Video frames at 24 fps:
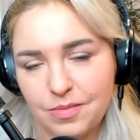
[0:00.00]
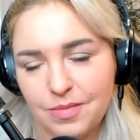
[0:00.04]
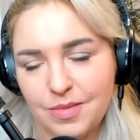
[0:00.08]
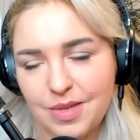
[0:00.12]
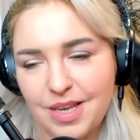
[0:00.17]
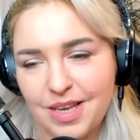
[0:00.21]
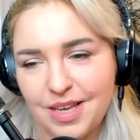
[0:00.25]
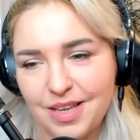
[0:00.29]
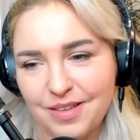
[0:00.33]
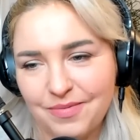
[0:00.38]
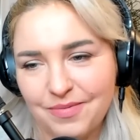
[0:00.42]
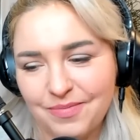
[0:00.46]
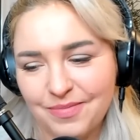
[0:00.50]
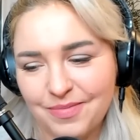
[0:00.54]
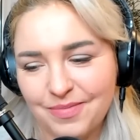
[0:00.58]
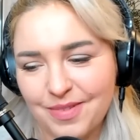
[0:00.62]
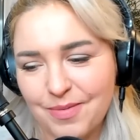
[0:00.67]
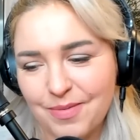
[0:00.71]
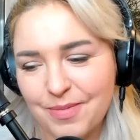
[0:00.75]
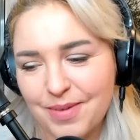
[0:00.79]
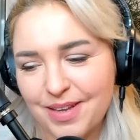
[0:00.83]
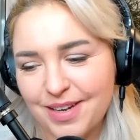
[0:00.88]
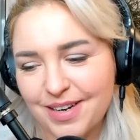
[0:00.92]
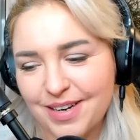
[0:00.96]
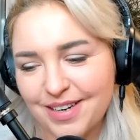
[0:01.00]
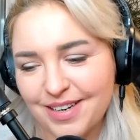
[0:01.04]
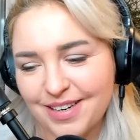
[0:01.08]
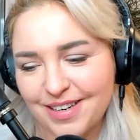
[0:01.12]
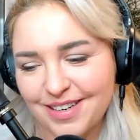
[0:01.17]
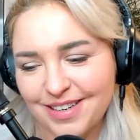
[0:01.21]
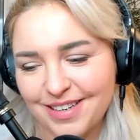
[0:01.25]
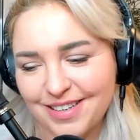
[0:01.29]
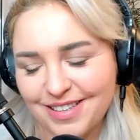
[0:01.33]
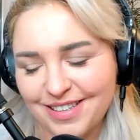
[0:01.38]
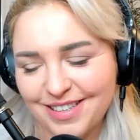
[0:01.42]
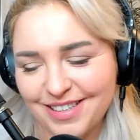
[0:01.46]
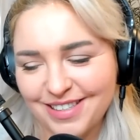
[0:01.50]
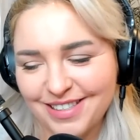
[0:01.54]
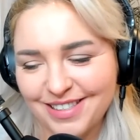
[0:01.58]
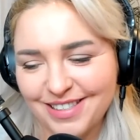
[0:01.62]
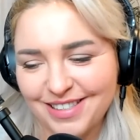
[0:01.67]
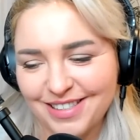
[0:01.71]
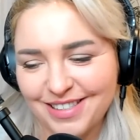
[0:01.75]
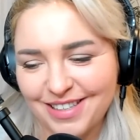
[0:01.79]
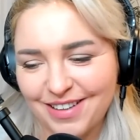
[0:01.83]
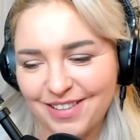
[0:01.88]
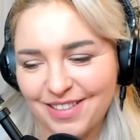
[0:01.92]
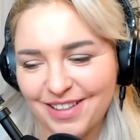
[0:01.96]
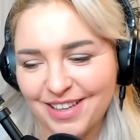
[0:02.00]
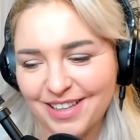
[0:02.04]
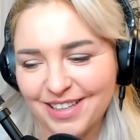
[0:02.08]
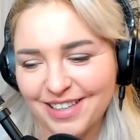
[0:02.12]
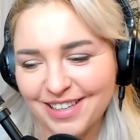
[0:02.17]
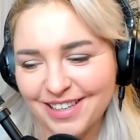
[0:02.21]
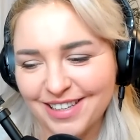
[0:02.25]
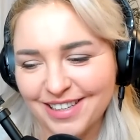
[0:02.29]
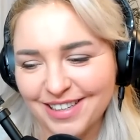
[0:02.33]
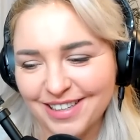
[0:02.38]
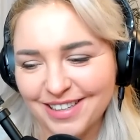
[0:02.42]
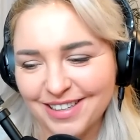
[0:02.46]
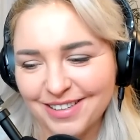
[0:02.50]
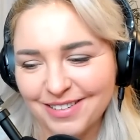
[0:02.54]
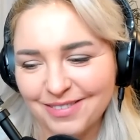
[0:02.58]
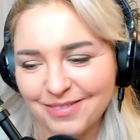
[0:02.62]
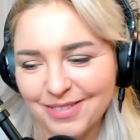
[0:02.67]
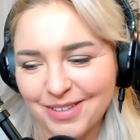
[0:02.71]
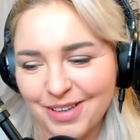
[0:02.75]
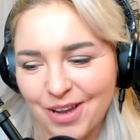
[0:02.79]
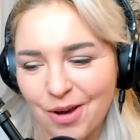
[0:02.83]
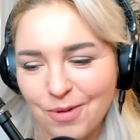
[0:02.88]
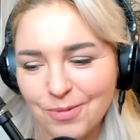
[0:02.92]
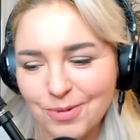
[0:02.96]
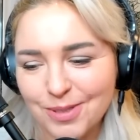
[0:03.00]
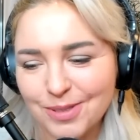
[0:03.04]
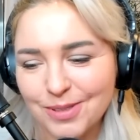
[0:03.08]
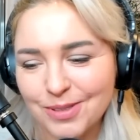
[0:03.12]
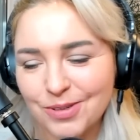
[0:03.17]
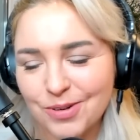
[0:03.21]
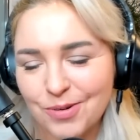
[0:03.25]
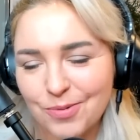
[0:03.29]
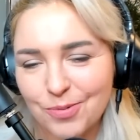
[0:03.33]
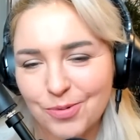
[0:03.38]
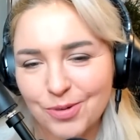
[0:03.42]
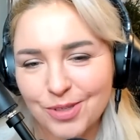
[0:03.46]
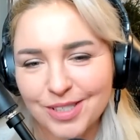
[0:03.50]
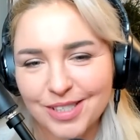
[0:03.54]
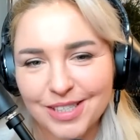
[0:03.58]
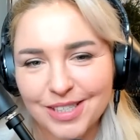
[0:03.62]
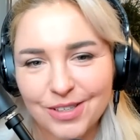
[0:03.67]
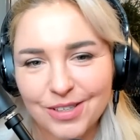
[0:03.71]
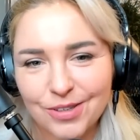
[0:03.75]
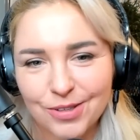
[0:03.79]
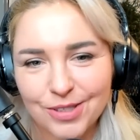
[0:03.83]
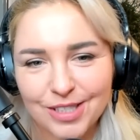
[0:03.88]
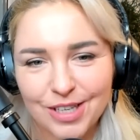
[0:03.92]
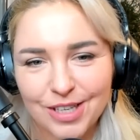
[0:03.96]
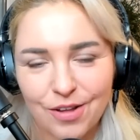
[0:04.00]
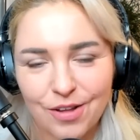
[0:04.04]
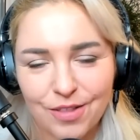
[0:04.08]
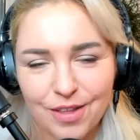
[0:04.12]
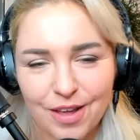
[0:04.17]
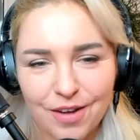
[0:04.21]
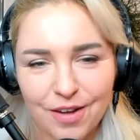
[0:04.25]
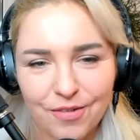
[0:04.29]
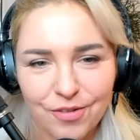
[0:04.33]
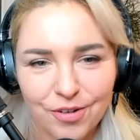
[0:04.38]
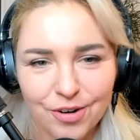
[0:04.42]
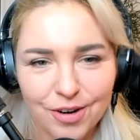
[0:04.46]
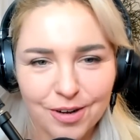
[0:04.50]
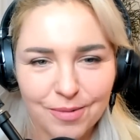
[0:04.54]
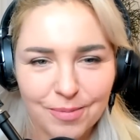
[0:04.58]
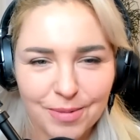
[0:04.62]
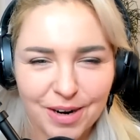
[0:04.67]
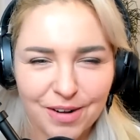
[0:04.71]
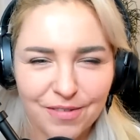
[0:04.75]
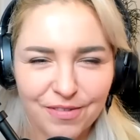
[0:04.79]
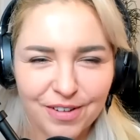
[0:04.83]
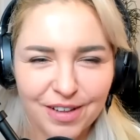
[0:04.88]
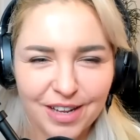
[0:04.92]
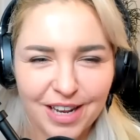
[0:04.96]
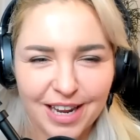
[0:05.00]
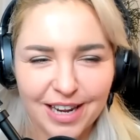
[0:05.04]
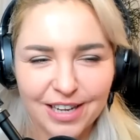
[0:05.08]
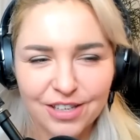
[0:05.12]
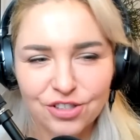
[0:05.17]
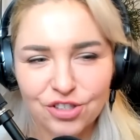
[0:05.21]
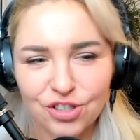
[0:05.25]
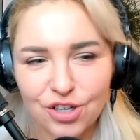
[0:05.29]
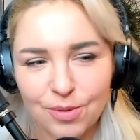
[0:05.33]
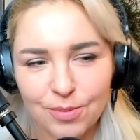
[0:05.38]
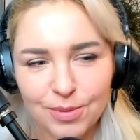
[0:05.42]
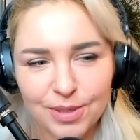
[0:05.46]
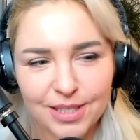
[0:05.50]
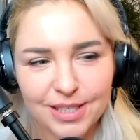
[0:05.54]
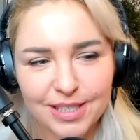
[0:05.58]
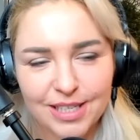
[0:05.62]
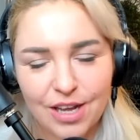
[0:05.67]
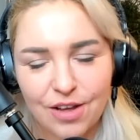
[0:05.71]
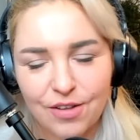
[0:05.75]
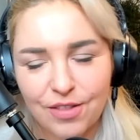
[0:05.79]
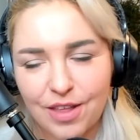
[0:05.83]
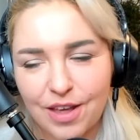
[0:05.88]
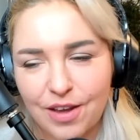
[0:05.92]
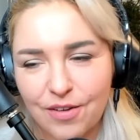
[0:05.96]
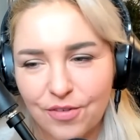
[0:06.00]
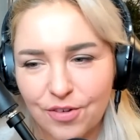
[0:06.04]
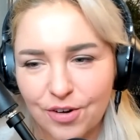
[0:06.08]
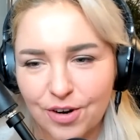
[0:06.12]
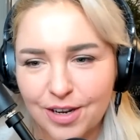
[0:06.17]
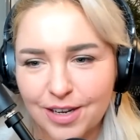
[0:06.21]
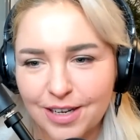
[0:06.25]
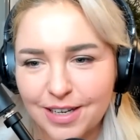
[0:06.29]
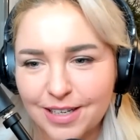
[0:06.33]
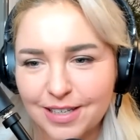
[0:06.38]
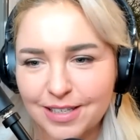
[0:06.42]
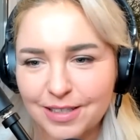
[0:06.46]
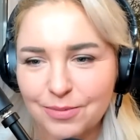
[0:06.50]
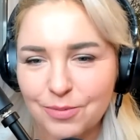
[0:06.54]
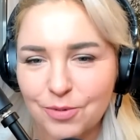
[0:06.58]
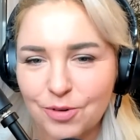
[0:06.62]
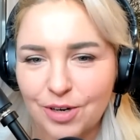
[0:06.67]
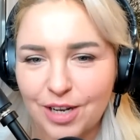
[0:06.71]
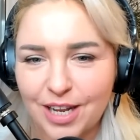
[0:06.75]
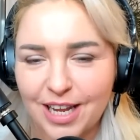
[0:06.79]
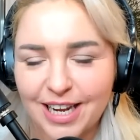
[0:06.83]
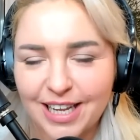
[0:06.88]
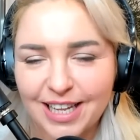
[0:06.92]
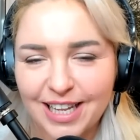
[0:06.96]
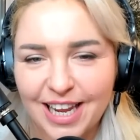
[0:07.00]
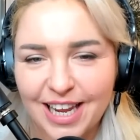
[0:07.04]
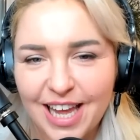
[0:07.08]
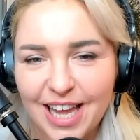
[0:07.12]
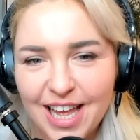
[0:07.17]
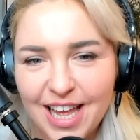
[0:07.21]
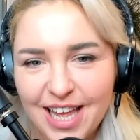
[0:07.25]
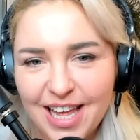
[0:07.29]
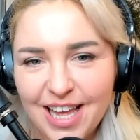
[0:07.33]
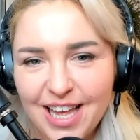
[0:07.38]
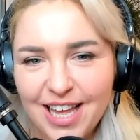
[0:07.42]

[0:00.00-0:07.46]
Yeah, I mean, I think the options are Brazil or South Africa, but I feel like a jump to South Africa is more likely.